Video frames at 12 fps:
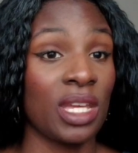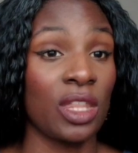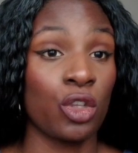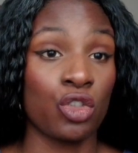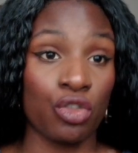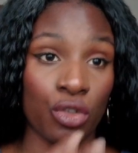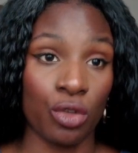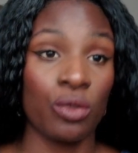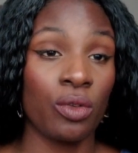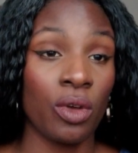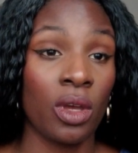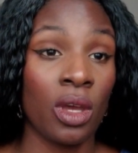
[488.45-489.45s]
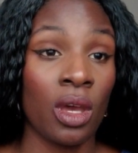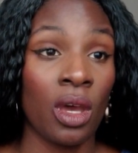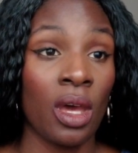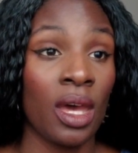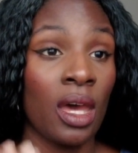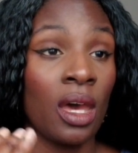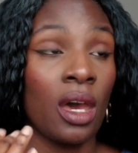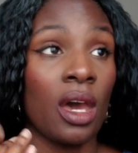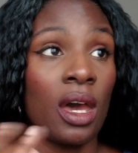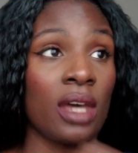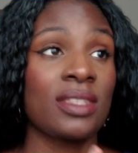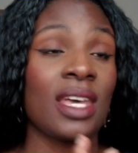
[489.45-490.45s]
the truth.
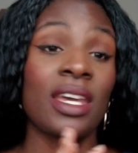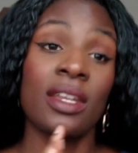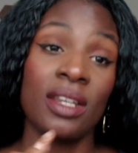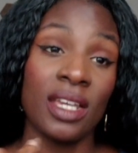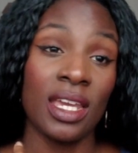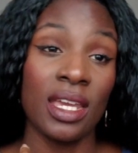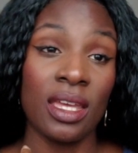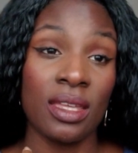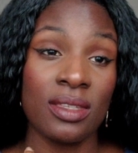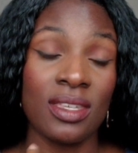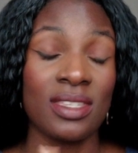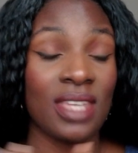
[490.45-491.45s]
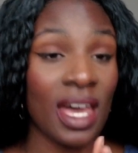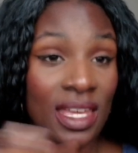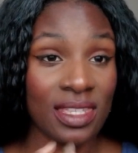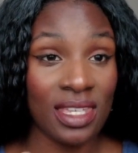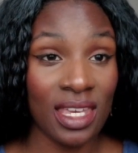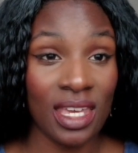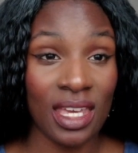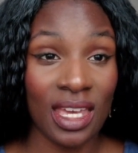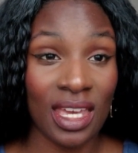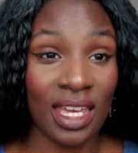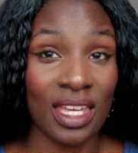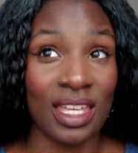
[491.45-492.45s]
Secondly, society
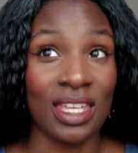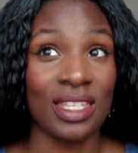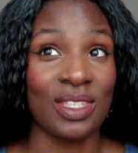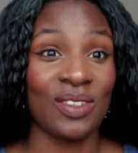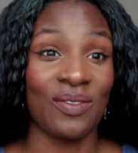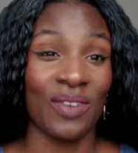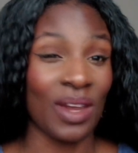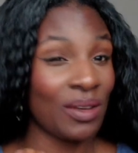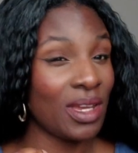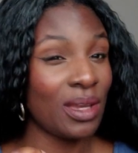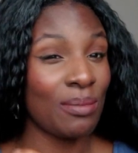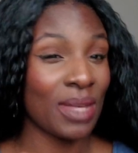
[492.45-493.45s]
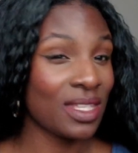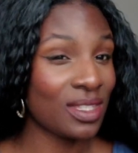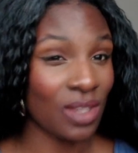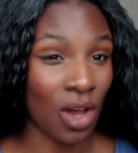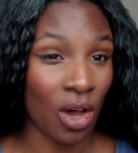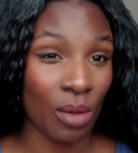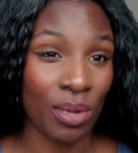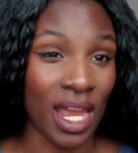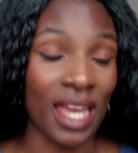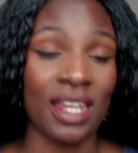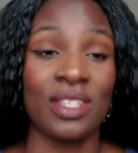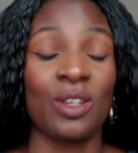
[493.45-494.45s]
is very messed up.
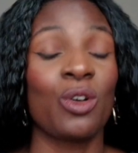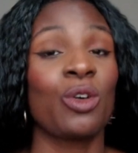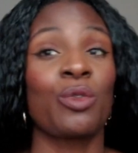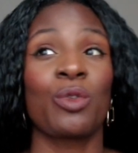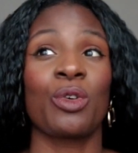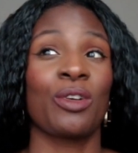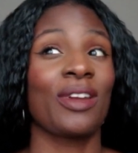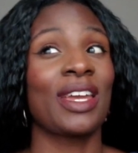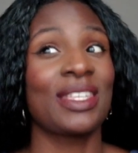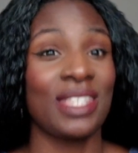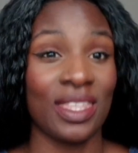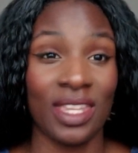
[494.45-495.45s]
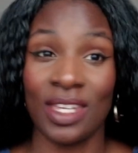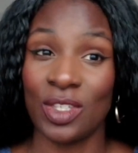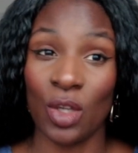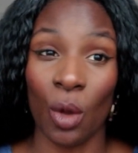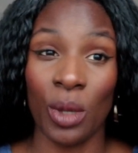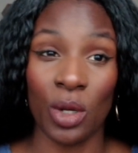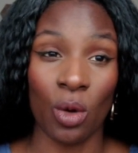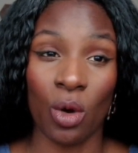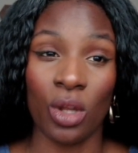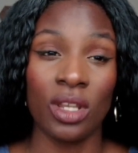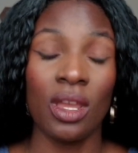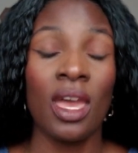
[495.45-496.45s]
Like, there's a lot of crazy things going
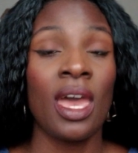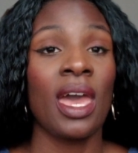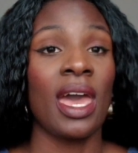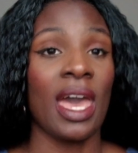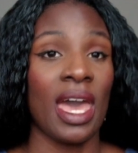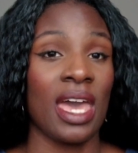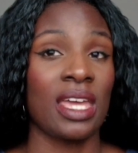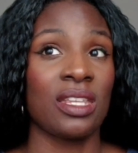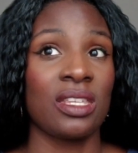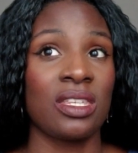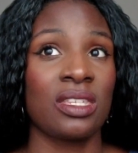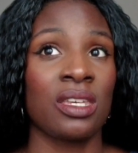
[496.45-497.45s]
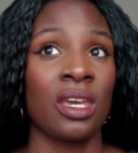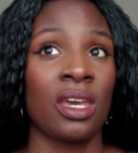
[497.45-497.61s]
on, and